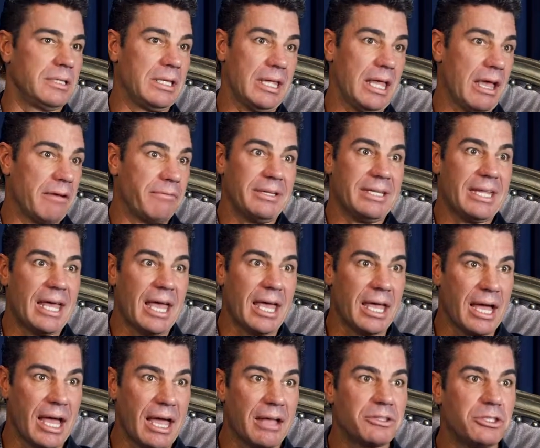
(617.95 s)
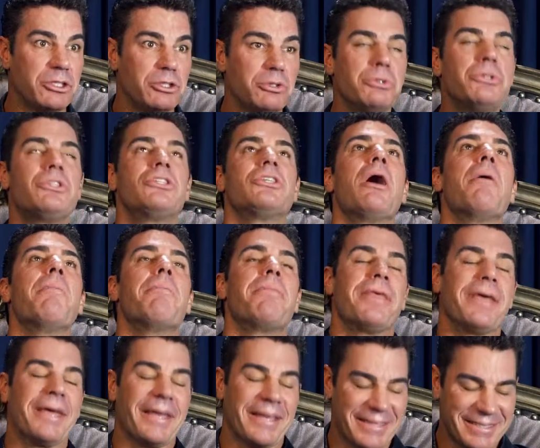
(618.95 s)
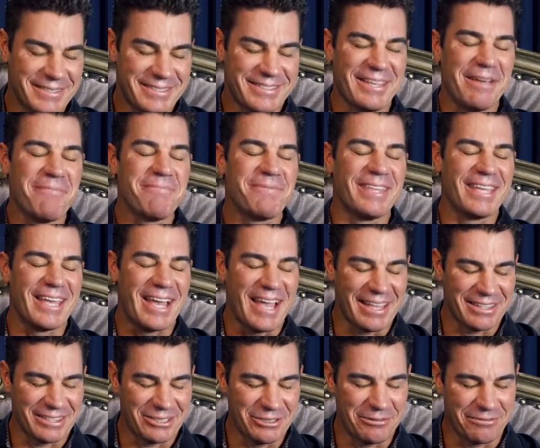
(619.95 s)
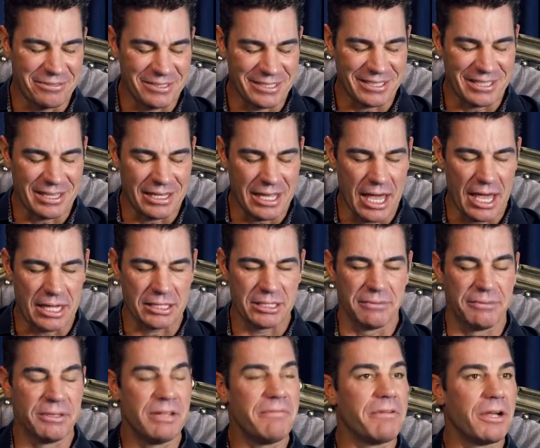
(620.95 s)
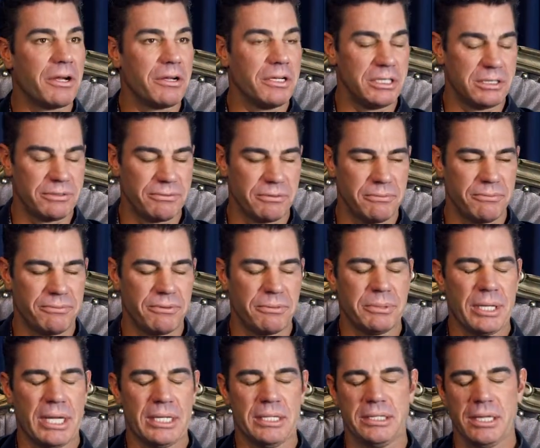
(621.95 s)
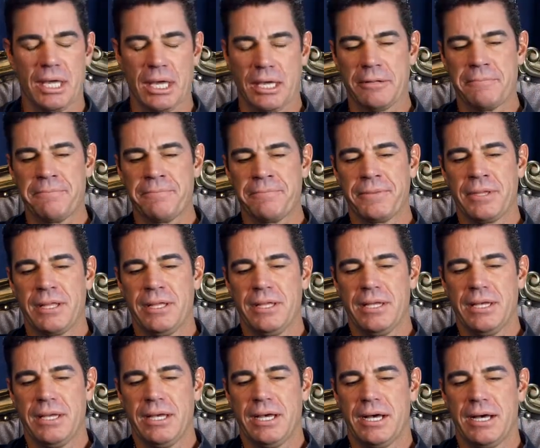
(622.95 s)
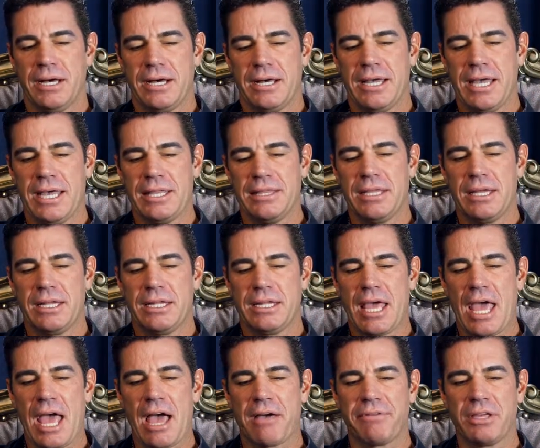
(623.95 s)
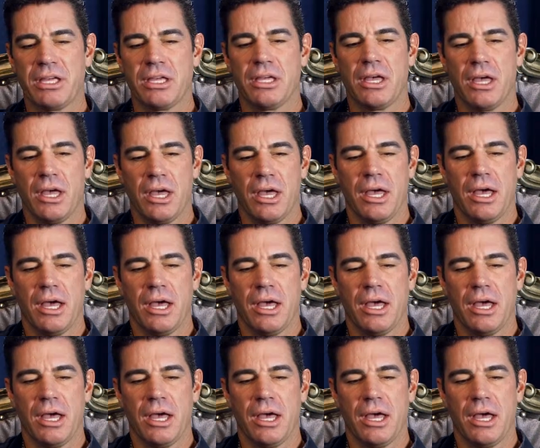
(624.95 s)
Every day I have to do something I have to do physically active, and it varies from day to day. And then having